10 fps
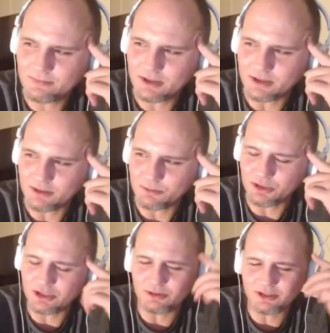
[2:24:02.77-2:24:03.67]

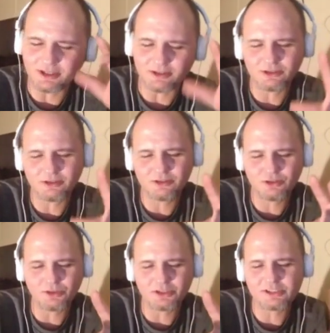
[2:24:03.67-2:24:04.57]
like
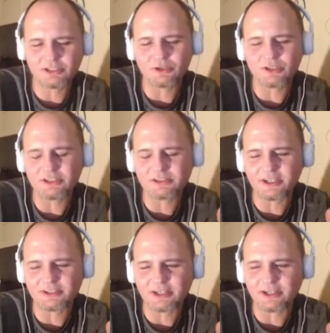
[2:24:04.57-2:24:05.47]
doing a series
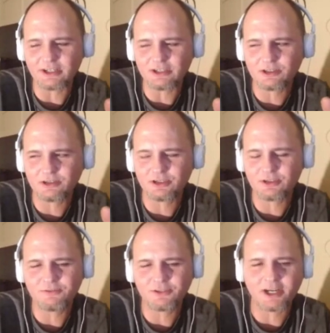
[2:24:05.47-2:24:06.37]
as I
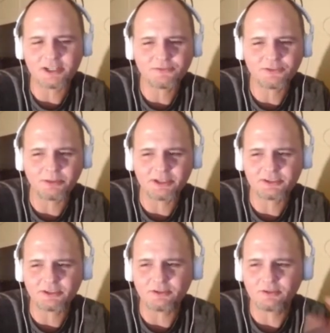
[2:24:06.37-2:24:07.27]
learn philosophy myself.